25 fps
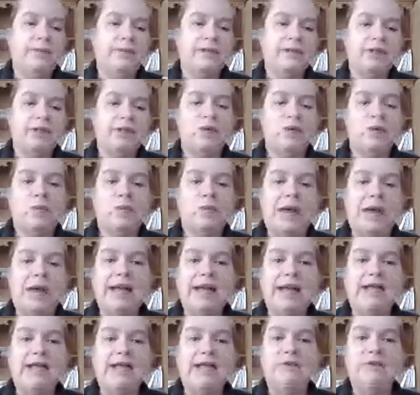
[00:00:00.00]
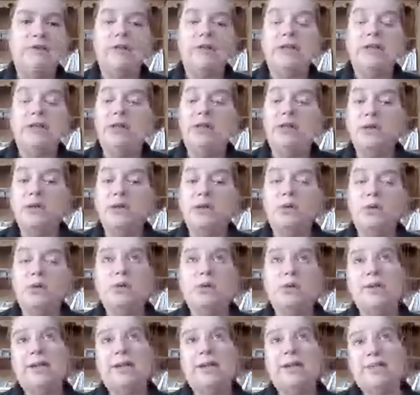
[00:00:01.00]
someone back. And if we
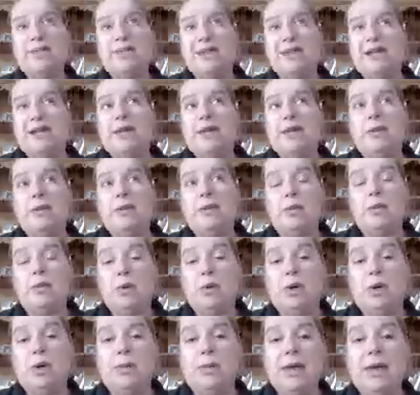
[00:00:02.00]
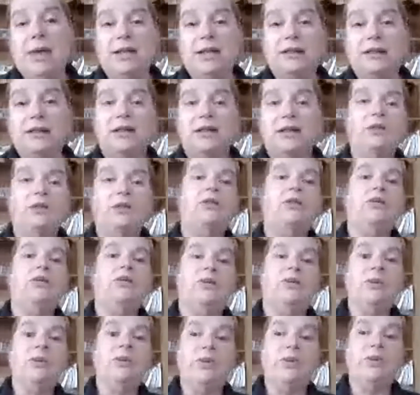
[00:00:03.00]
do, they may not be brought back
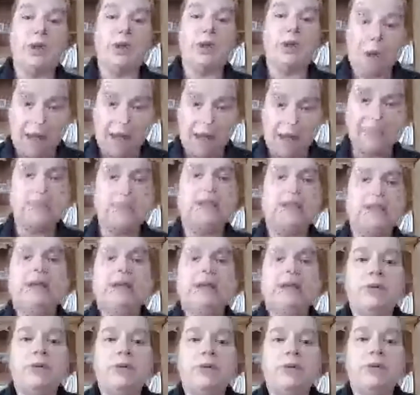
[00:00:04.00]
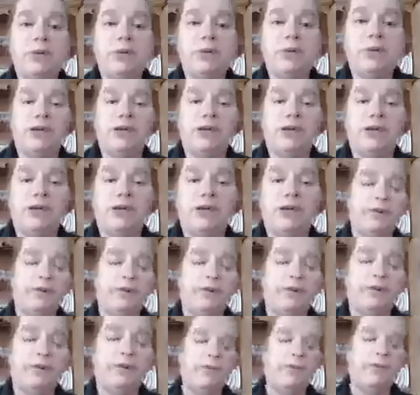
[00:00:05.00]
to the capacity that we know that
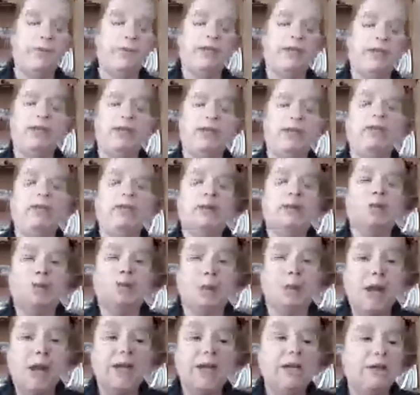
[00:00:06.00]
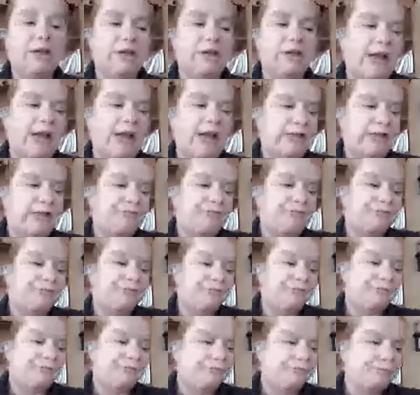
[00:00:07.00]
them in prior to that.
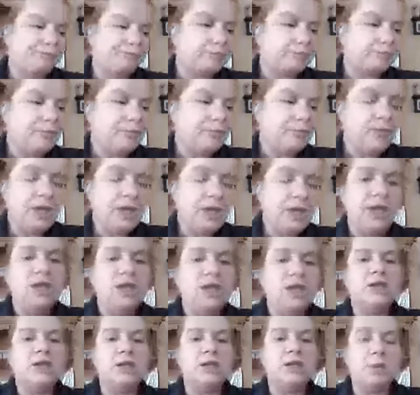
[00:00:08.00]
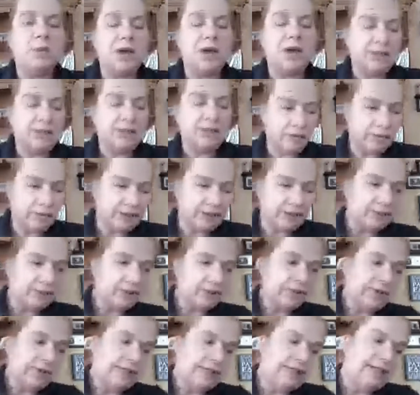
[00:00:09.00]
So the parts of the
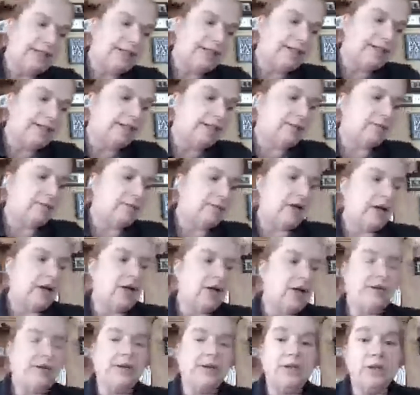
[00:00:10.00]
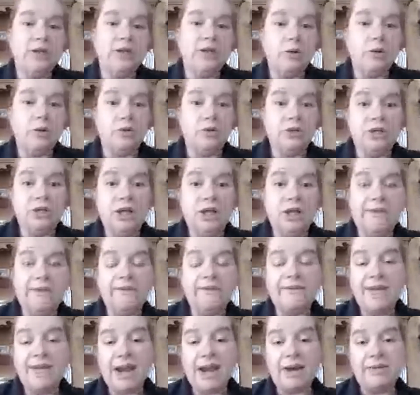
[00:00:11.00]
respiratory system are the nose,
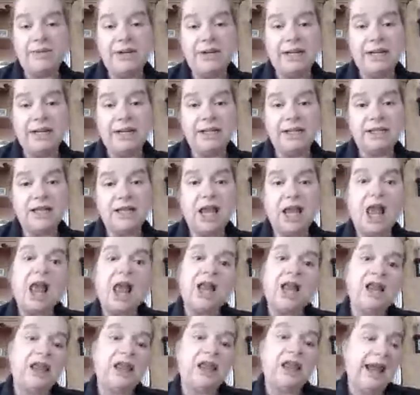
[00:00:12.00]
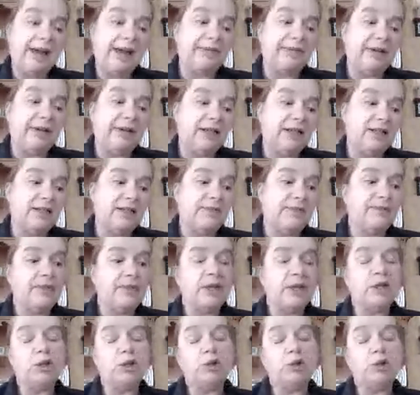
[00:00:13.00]
pharynx, larynx,
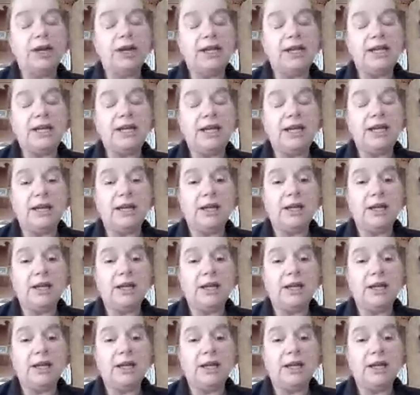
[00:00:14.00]
trachea,